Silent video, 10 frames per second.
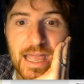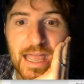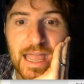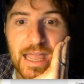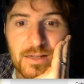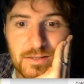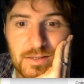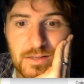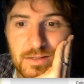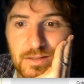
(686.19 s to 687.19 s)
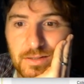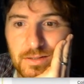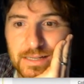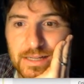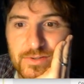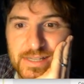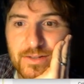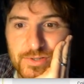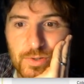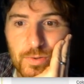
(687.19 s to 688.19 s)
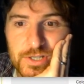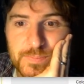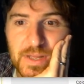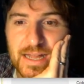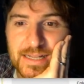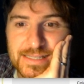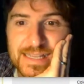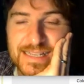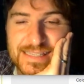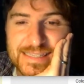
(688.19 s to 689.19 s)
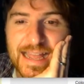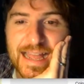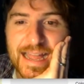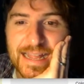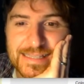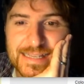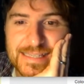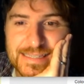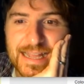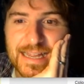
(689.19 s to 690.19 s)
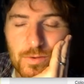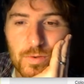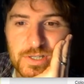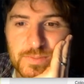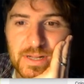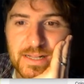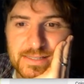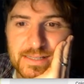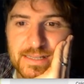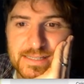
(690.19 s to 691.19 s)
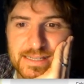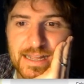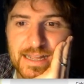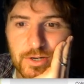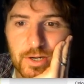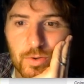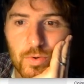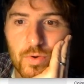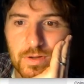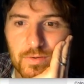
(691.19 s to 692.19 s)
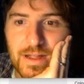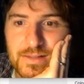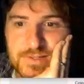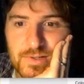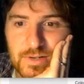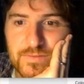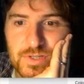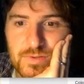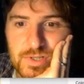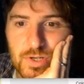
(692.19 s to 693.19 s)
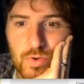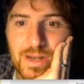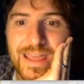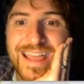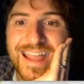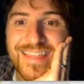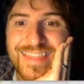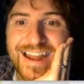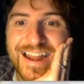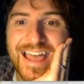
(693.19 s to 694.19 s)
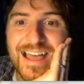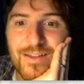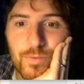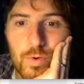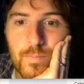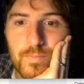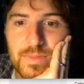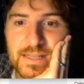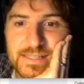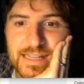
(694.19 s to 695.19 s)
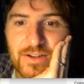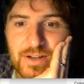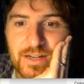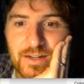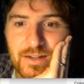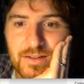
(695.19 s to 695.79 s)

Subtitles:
angle. Okay, those angles correspond. Sides, this side corresponds to this side, and they're congruent, right? So they're given to you as congruent. And then I have, this guy right here,